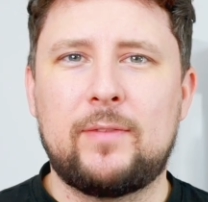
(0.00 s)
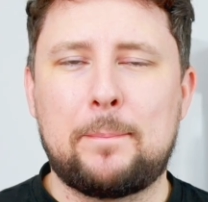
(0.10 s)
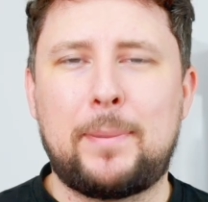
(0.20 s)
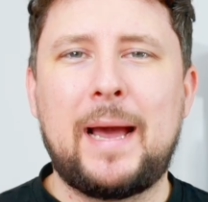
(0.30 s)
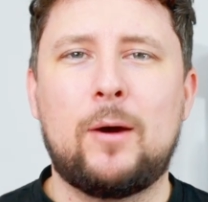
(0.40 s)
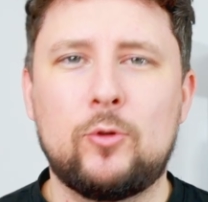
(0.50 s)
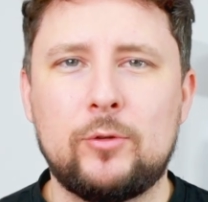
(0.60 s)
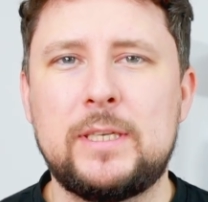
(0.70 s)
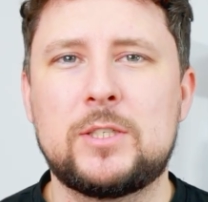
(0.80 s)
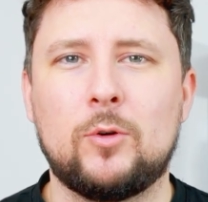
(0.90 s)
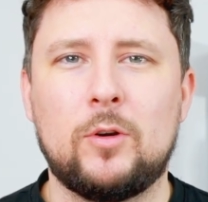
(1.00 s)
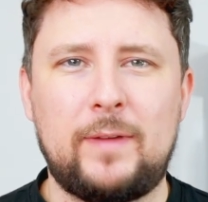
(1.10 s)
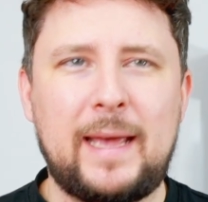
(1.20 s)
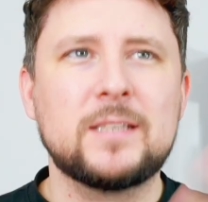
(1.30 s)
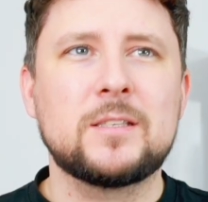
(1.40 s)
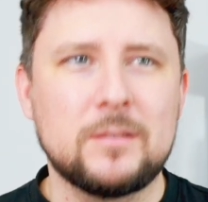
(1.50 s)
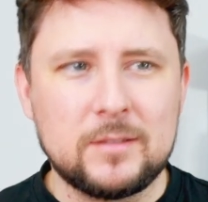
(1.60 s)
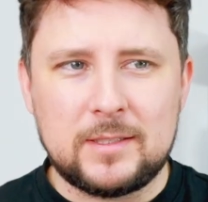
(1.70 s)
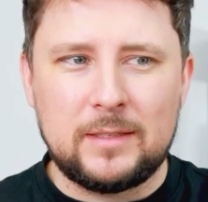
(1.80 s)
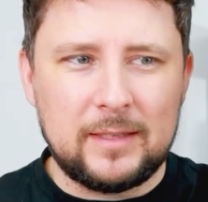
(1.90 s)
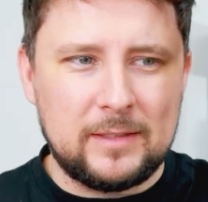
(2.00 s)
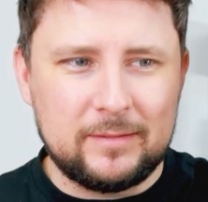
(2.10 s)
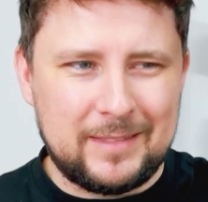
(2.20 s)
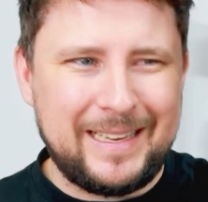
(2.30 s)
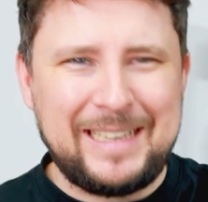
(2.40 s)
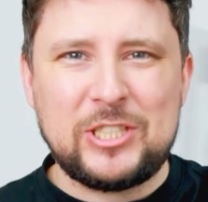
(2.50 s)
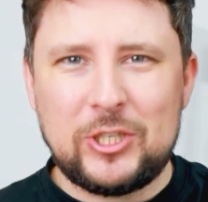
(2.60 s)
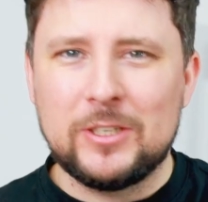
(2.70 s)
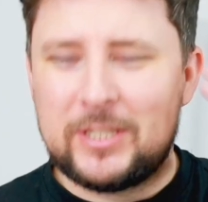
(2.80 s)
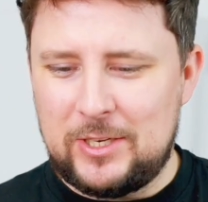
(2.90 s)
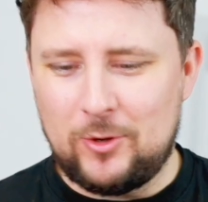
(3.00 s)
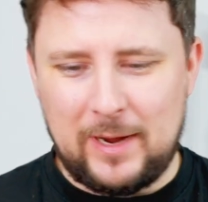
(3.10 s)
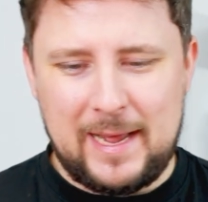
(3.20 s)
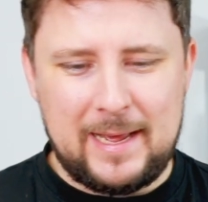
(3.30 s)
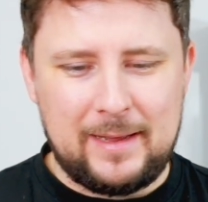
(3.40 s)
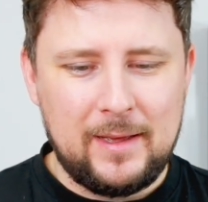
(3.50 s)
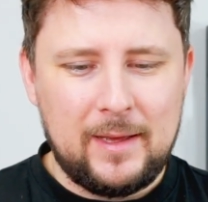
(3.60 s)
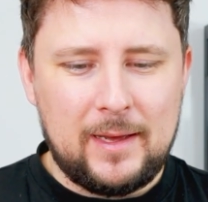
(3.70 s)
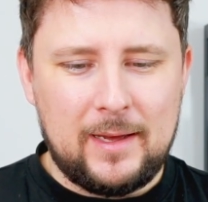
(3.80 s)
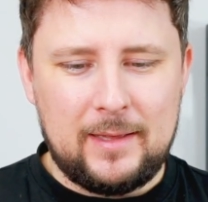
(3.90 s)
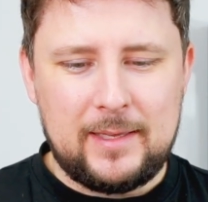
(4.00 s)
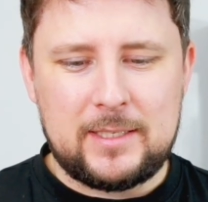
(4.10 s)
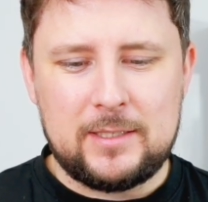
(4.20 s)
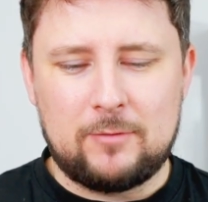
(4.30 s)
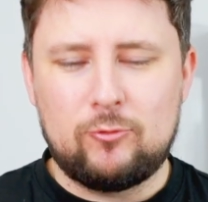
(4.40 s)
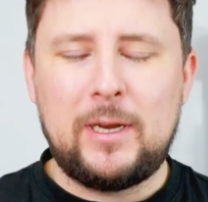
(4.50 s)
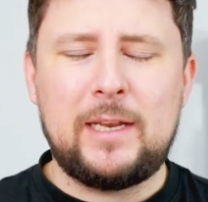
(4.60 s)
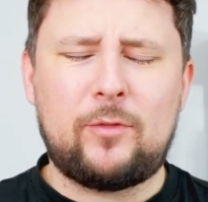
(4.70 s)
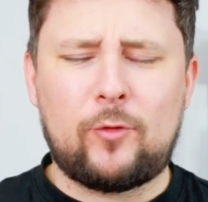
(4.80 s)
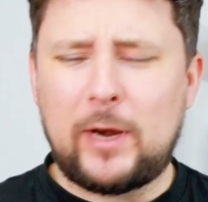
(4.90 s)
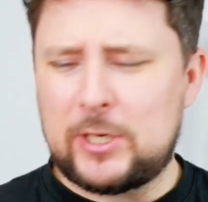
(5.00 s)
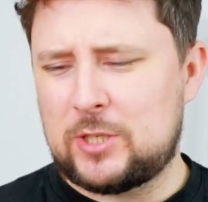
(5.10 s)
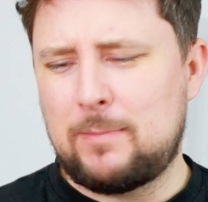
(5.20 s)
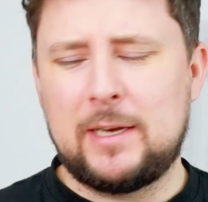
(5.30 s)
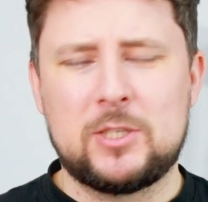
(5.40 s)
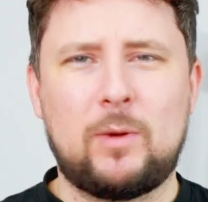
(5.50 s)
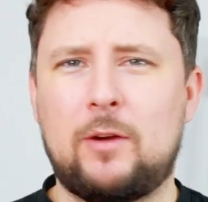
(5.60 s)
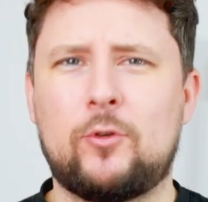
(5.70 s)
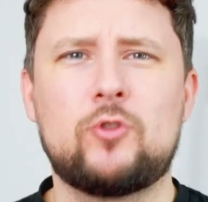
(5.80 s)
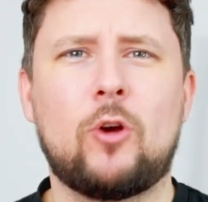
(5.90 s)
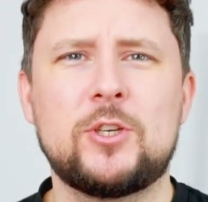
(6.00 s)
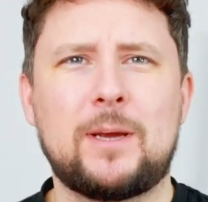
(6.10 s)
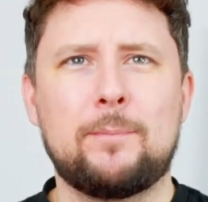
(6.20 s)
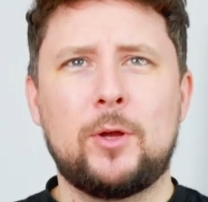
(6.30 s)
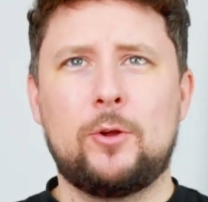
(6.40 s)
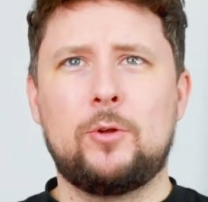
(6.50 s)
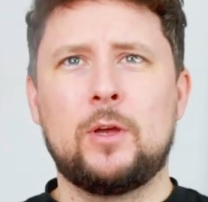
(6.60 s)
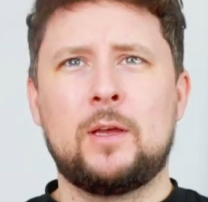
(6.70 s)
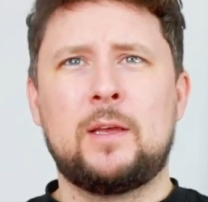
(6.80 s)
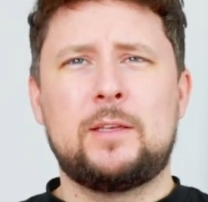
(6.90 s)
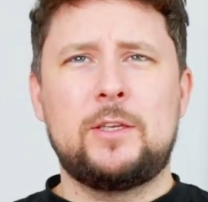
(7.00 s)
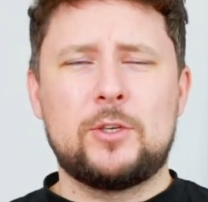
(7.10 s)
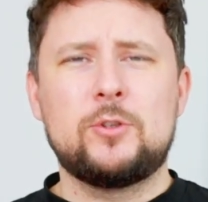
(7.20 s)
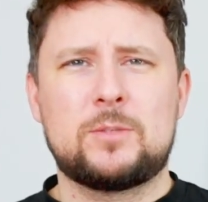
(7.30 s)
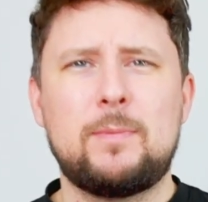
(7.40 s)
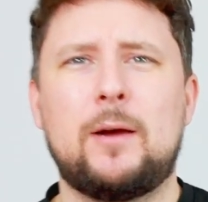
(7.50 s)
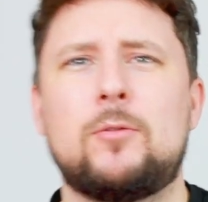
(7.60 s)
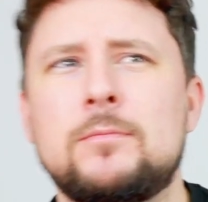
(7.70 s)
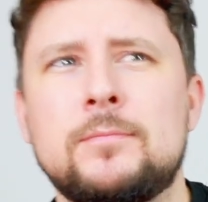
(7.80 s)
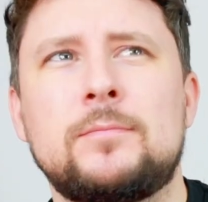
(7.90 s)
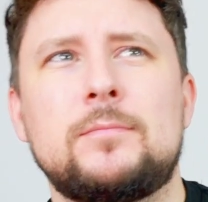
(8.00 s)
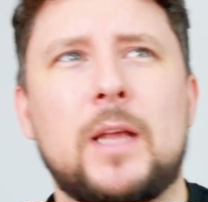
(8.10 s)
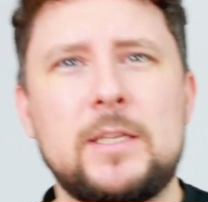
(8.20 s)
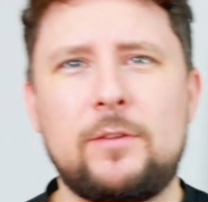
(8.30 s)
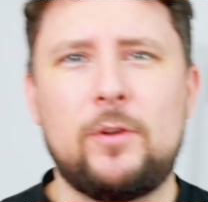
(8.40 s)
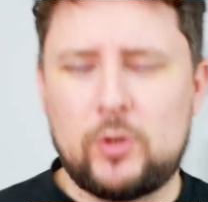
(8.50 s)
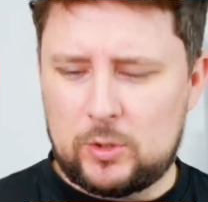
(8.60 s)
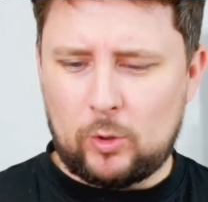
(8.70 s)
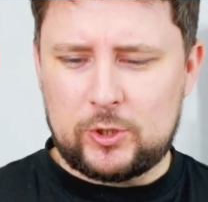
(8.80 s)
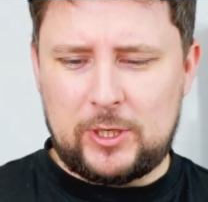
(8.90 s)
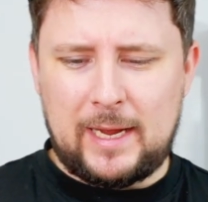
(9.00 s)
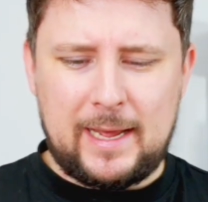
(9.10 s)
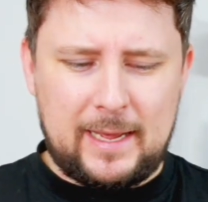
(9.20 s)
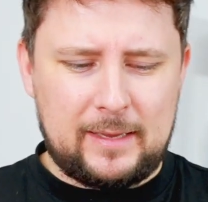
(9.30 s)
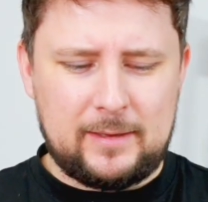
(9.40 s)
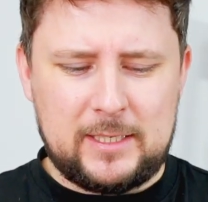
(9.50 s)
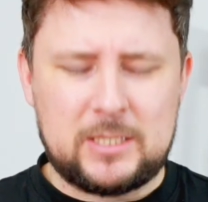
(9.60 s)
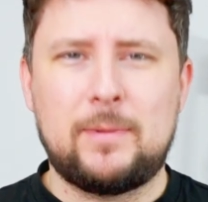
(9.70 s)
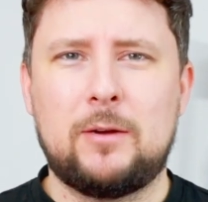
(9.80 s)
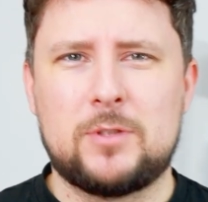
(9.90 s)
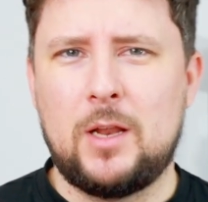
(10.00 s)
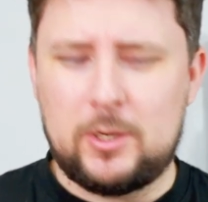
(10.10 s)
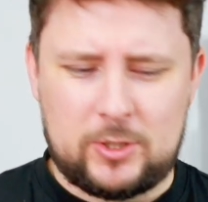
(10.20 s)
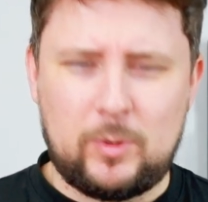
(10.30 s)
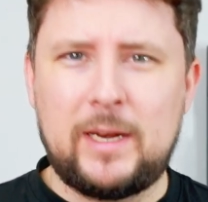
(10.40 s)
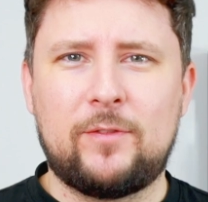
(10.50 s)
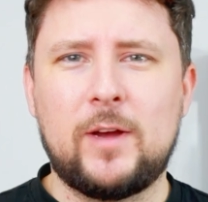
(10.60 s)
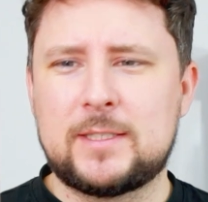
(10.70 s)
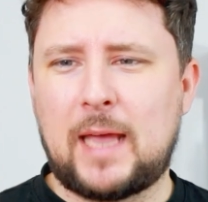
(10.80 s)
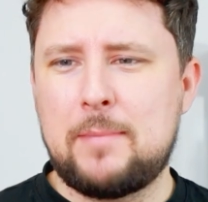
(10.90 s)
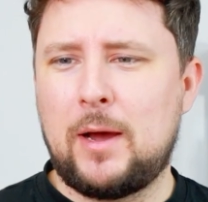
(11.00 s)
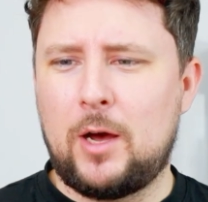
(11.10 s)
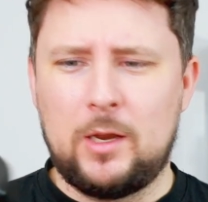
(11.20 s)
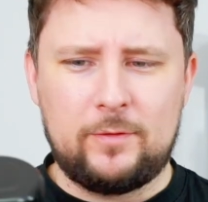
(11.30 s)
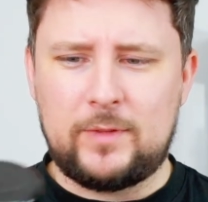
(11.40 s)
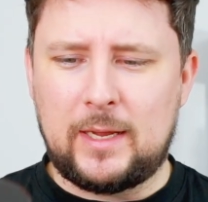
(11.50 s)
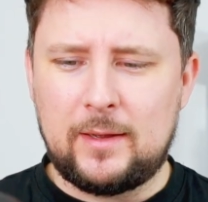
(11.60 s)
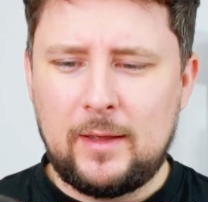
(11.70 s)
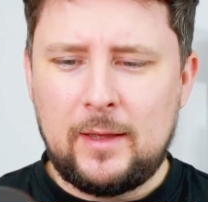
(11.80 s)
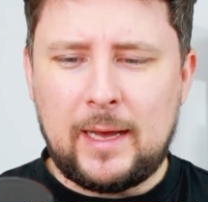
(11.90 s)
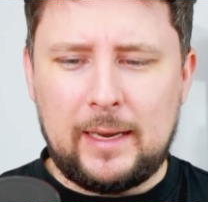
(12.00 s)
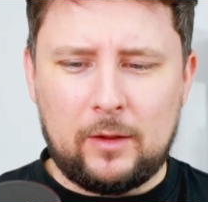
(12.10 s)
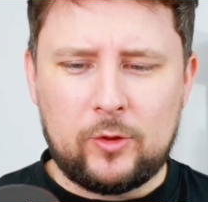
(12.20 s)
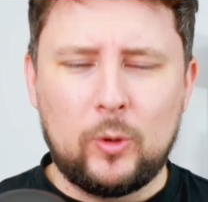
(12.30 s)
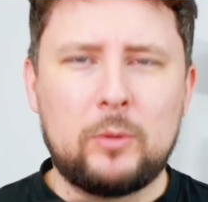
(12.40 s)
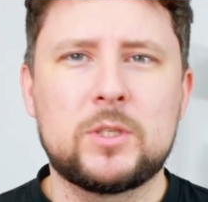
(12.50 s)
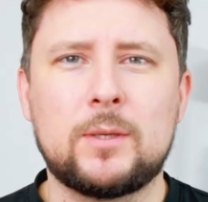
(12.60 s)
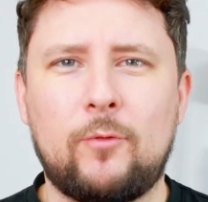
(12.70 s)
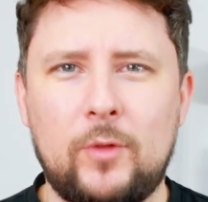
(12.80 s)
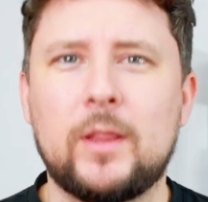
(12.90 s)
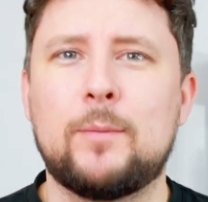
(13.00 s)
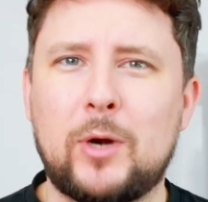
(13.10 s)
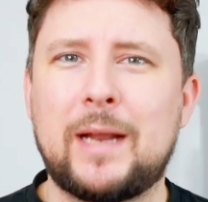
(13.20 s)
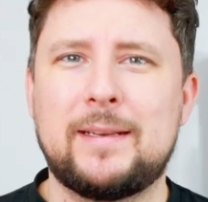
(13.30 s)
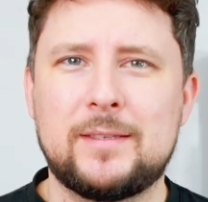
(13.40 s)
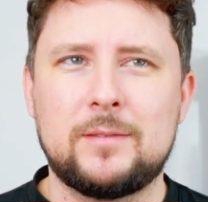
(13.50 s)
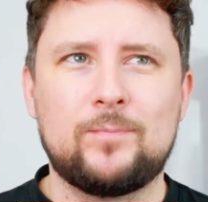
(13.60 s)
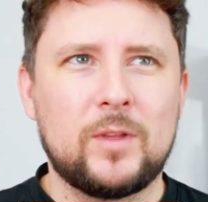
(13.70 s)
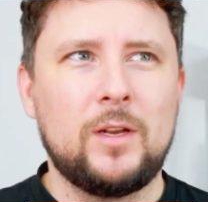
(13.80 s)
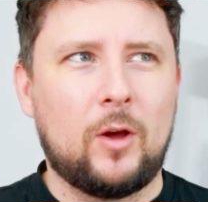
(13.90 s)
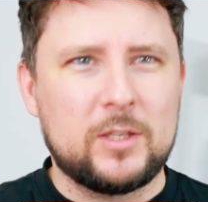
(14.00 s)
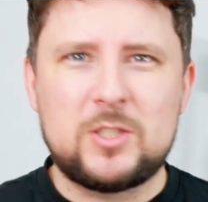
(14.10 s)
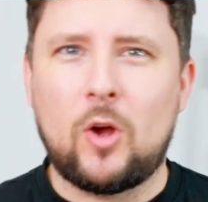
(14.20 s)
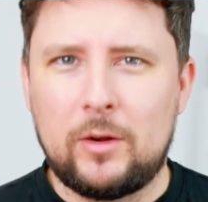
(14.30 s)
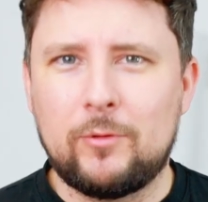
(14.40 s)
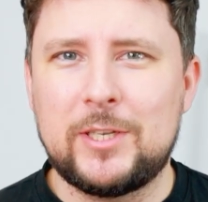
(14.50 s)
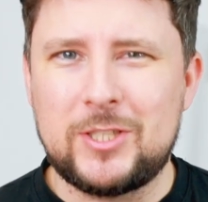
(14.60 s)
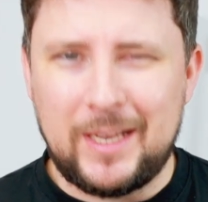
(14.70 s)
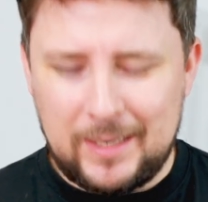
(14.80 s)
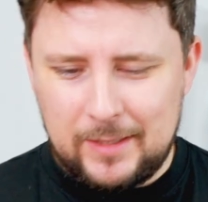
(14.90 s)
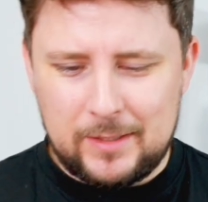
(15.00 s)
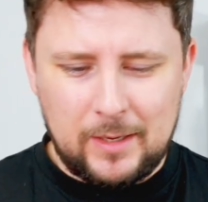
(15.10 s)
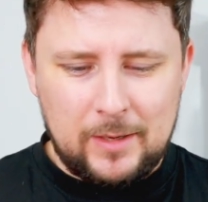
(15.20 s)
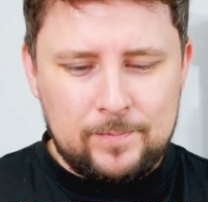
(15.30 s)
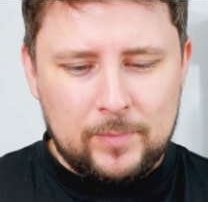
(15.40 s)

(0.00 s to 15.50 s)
gonna have that powdery sort of essence and itchiness in your hair. This is a really fresh smell as well. For a dry shampoo, you do smell as if you've just washed your hair. It smells lush. When it first came out, I loved it. And I thought it was something that the brand, like styling range, needed.